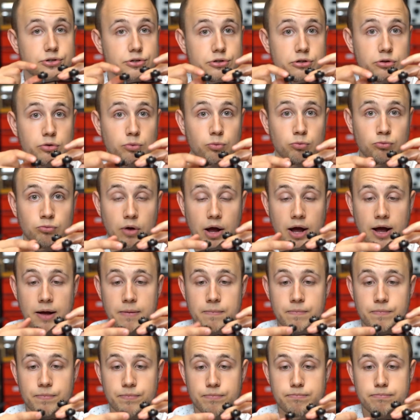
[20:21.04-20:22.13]
to the
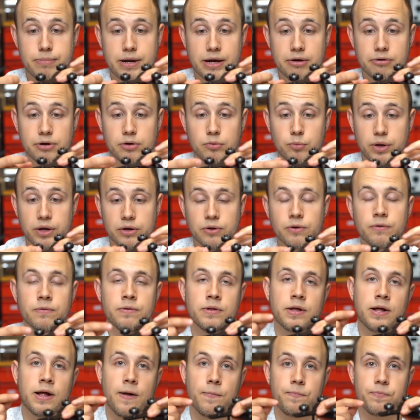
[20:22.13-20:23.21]
bearing wheel
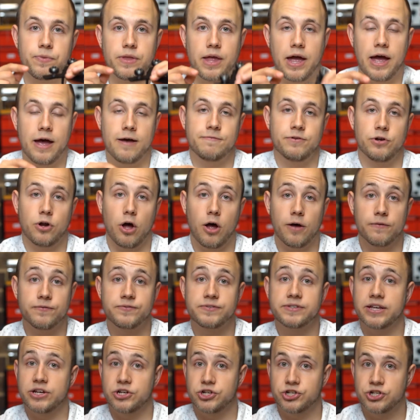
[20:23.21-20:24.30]
have an
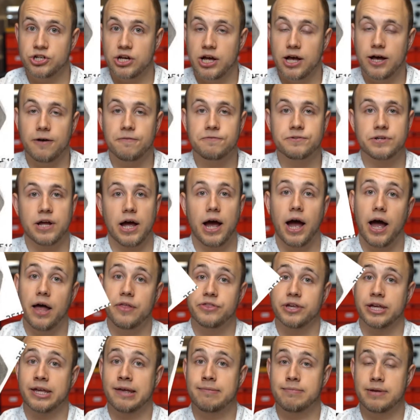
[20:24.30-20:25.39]
offset shaft
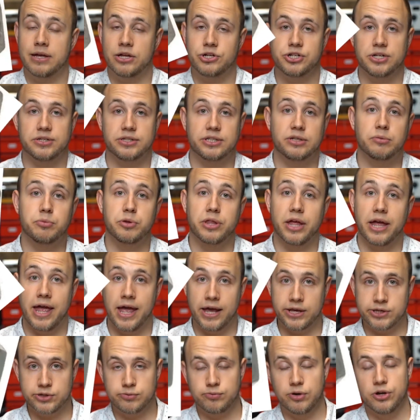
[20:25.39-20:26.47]
that can be adjusted with a
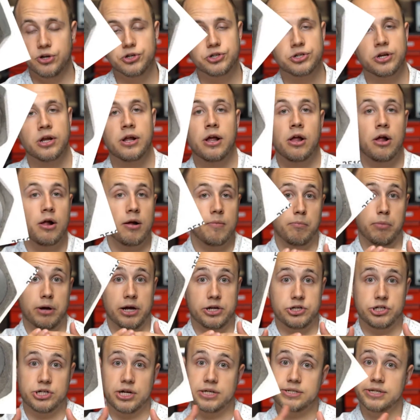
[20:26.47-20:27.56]
hex wrench. By
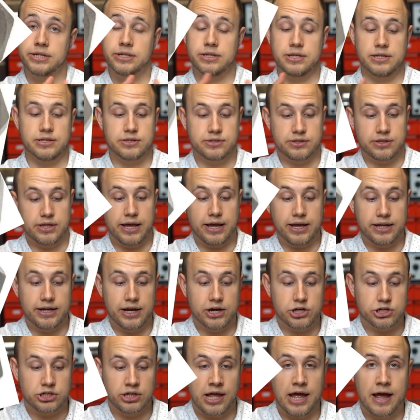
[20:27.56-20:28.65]
adjusting this, they can
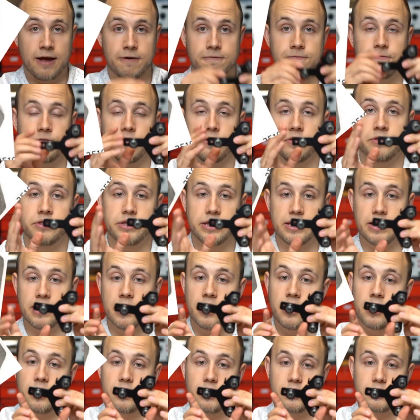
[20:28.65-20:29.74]
actually have the
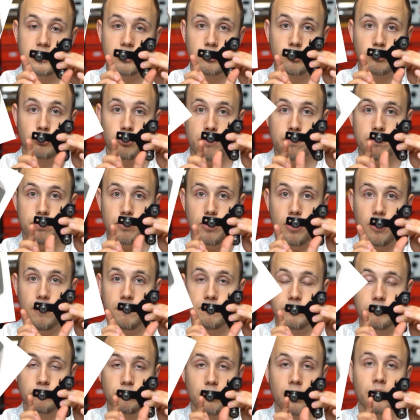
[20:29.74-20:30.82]
grip
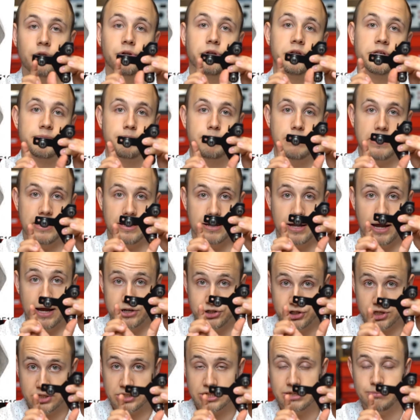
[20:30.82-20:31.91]
of the rollers be
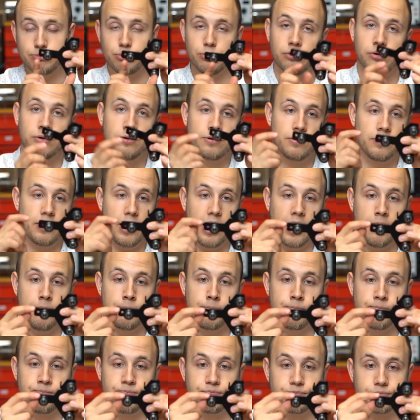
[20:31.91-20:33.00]
adjustable
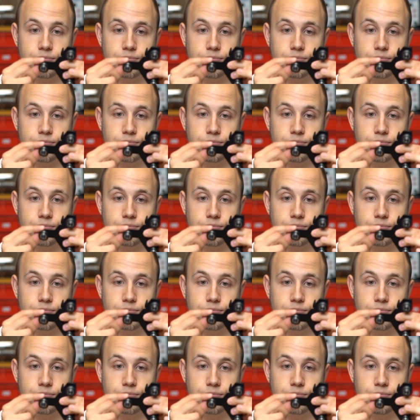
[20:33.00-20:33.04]
and